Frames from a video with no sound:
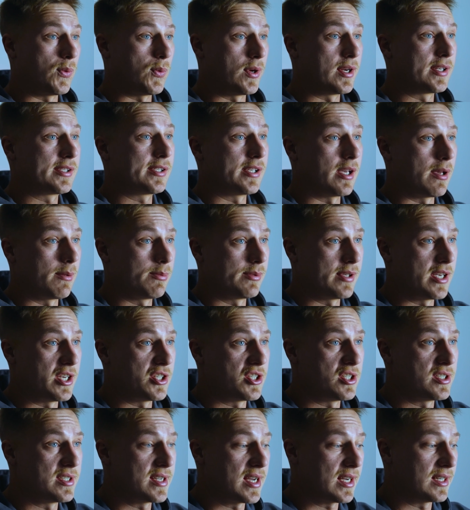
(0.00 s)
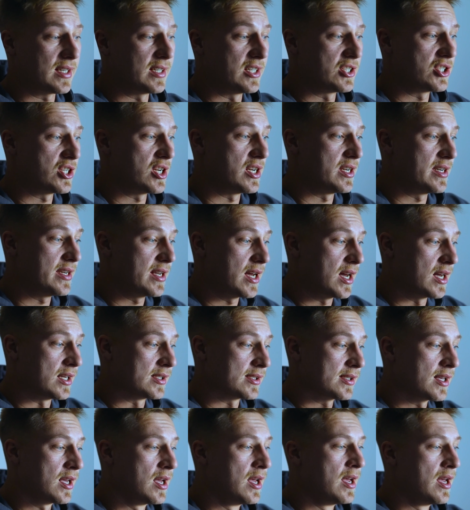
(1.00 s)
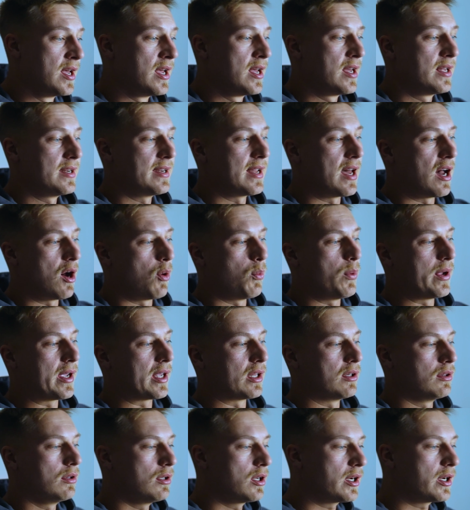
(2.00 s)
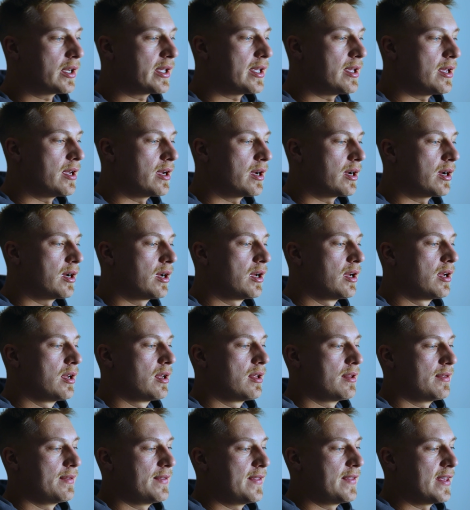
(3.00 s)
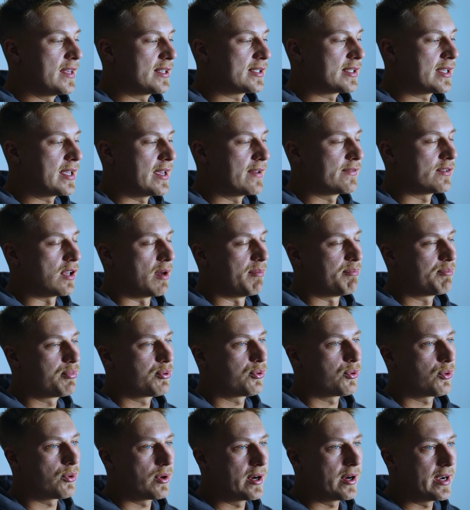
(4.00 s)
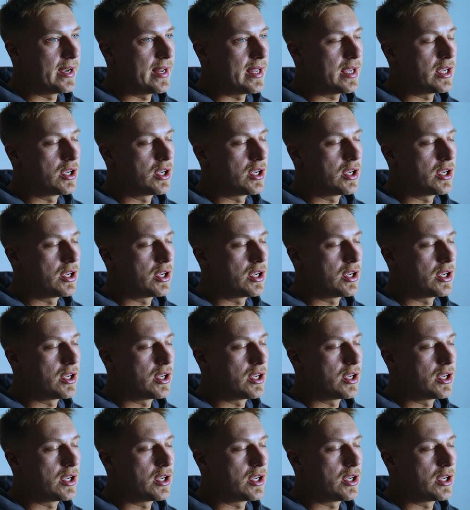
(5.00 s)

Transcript: what a substation technician does. Now we can look here. This gives a pretty